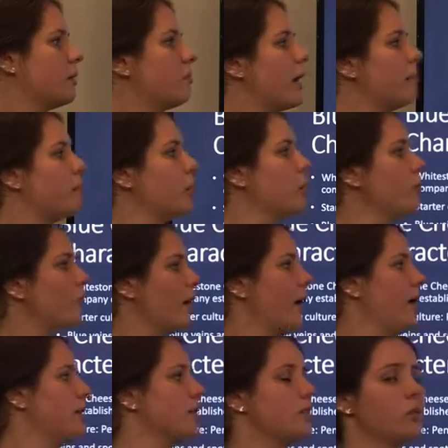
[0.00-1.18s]
by blue
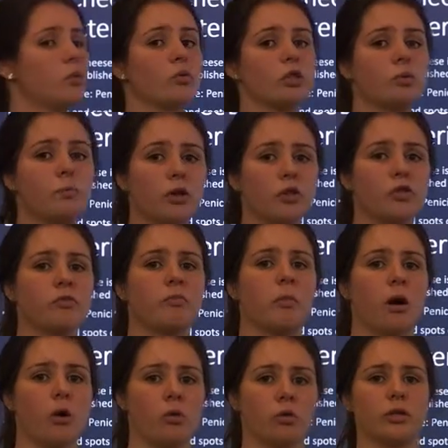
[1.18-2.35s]
veins or spots of
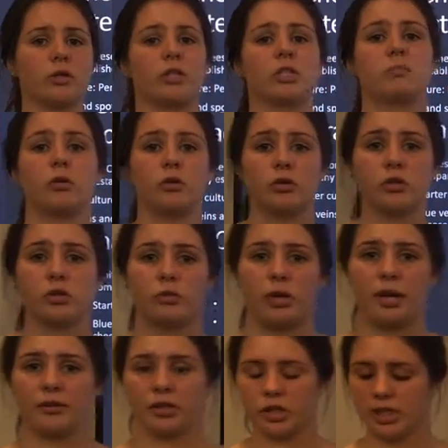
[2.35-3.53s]
mould dispersed
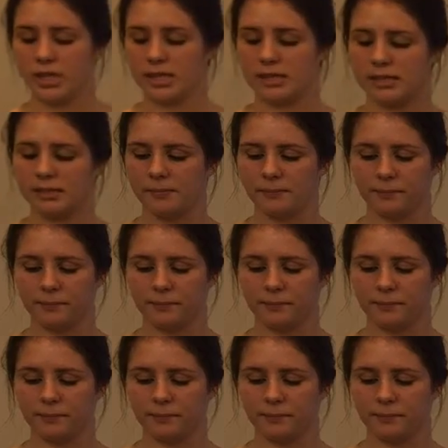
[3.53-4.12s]
throughout the cheese.